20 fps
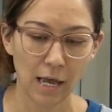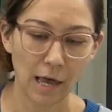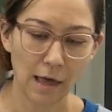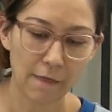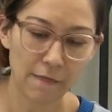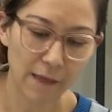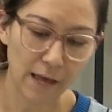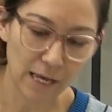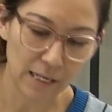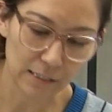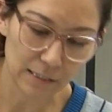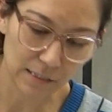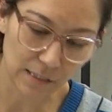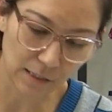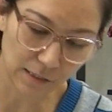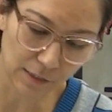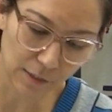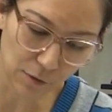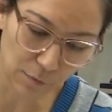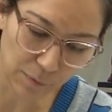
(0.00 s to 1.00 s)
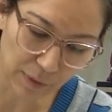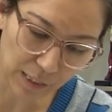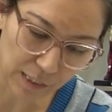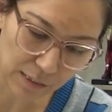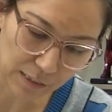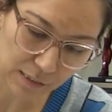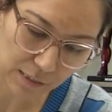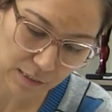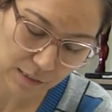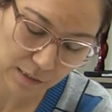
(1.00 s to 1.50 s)
and that's a little
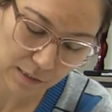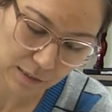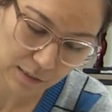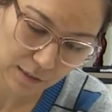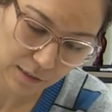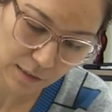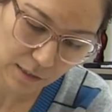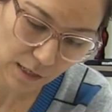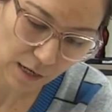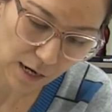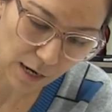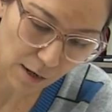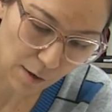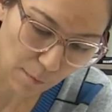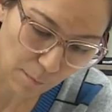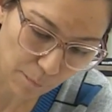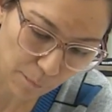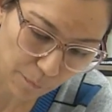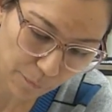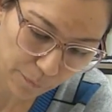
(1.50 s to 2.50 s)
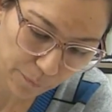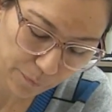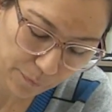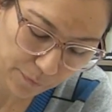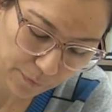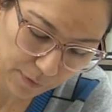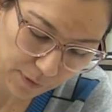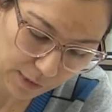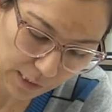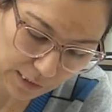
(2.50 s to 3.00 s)
bit
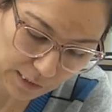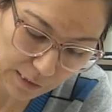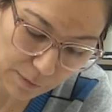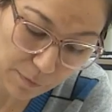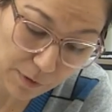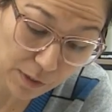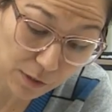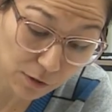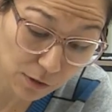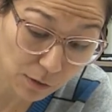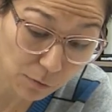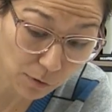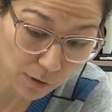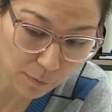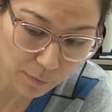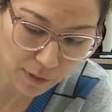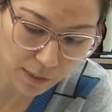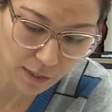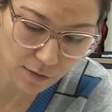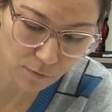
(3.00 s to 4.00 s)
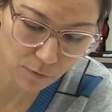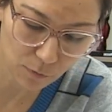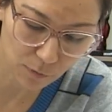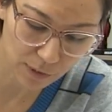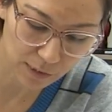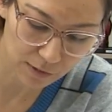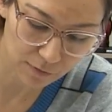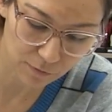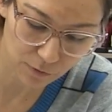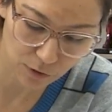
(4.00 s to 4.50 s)
that's something you're gonna want to be careful
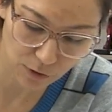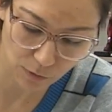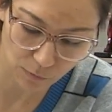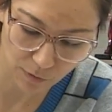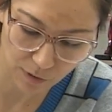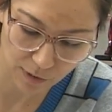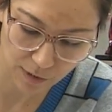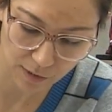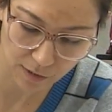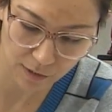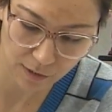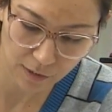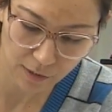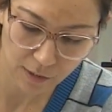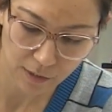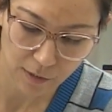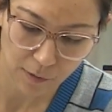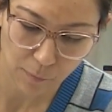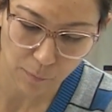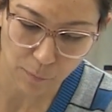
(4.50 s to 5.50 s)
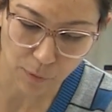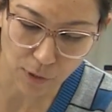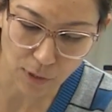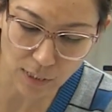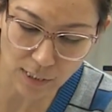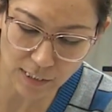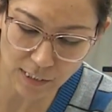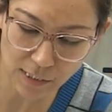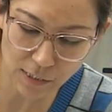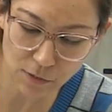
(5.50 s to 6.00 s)
with if you don't want to
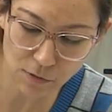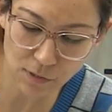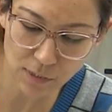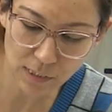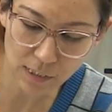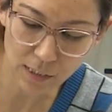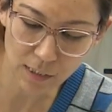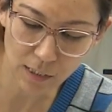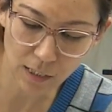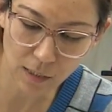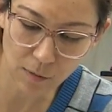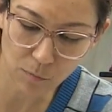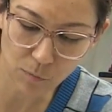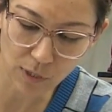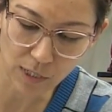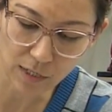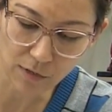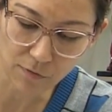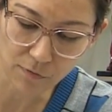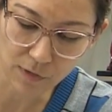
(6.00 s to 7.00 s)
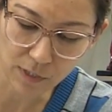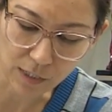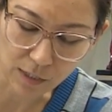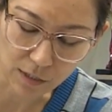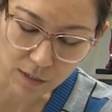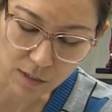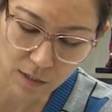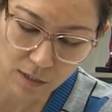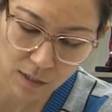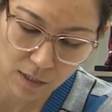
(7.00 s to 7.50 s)
pull a Susan and break a
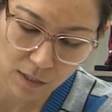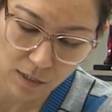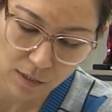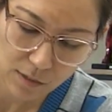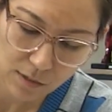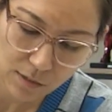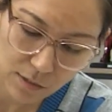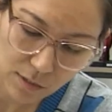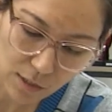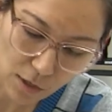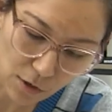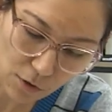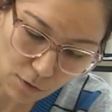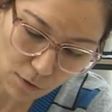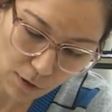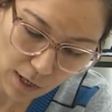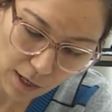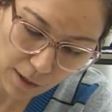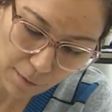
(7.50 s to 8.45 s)
figure. So